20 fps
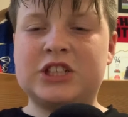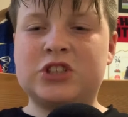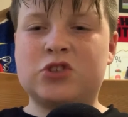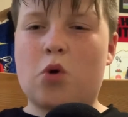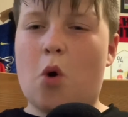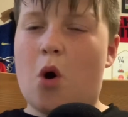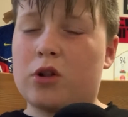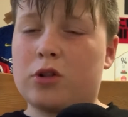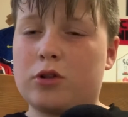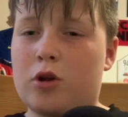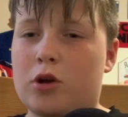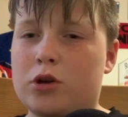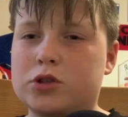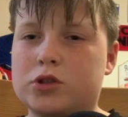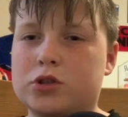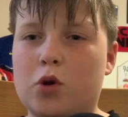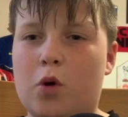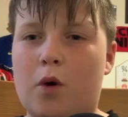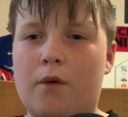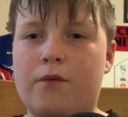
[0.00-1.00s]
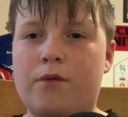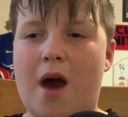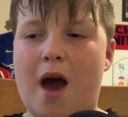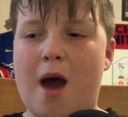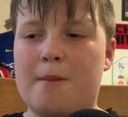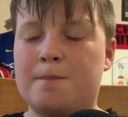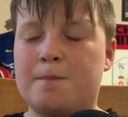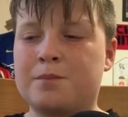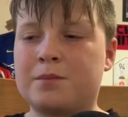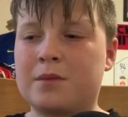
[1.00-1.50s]
He's got a lot
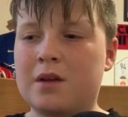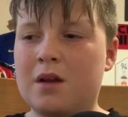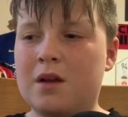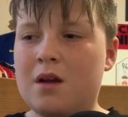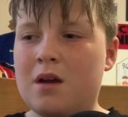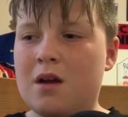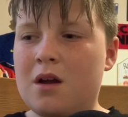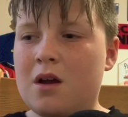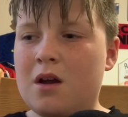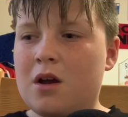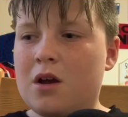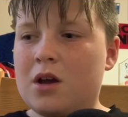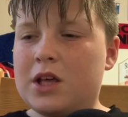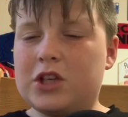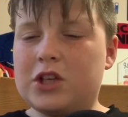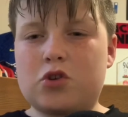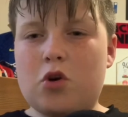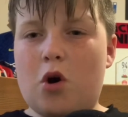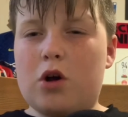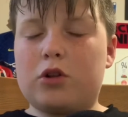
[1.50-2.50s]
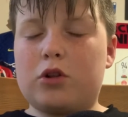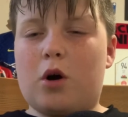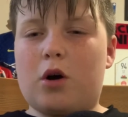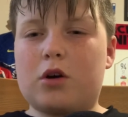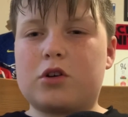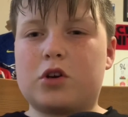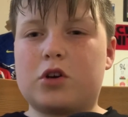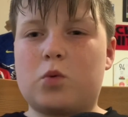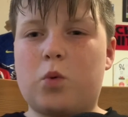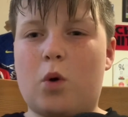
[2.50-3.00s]

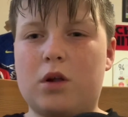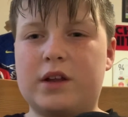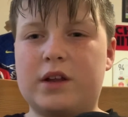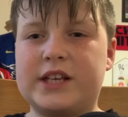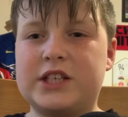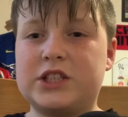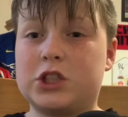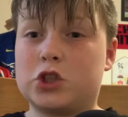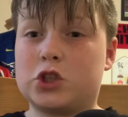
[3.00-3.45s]
of good qualities.